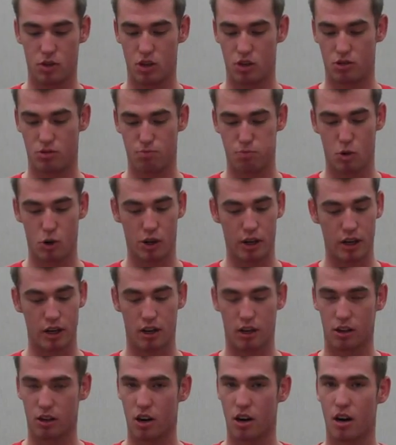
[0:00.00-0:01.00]
just
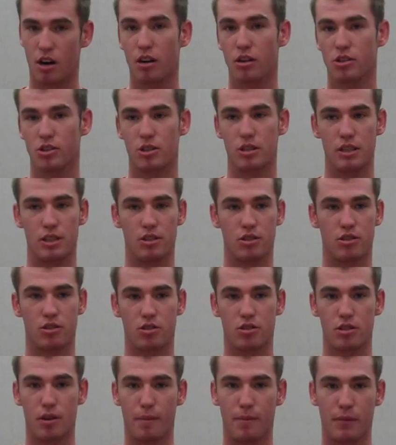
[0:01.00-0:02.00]
working on cars, it's
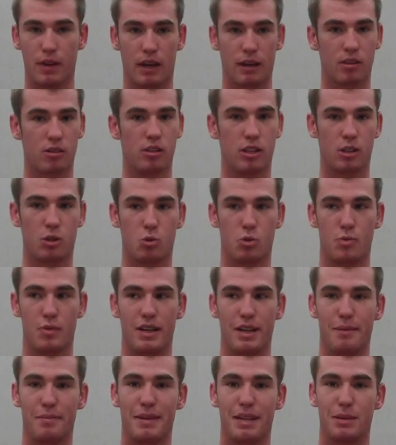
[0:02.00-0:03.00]
something that clicks with
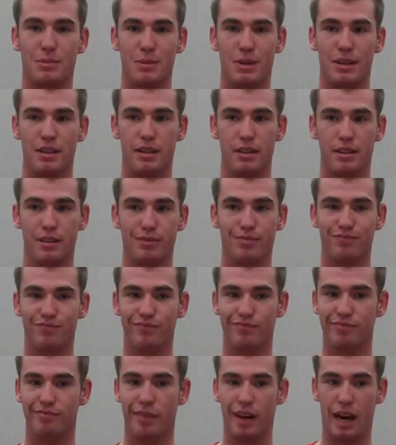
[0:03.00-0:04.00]
me. It makes me
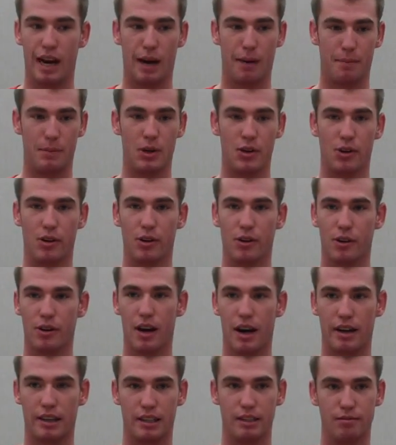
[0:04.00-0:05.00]

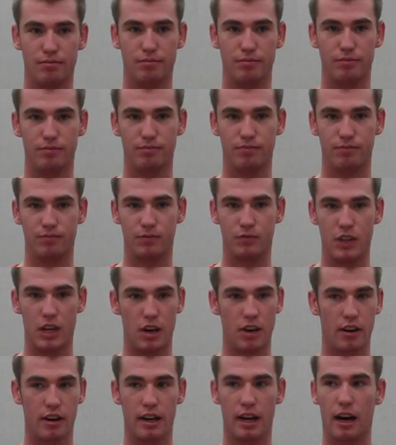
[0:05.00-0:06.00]
happier. I can
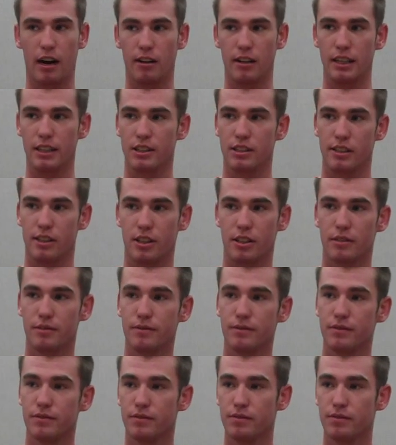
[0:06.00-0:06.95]
figure it out easier.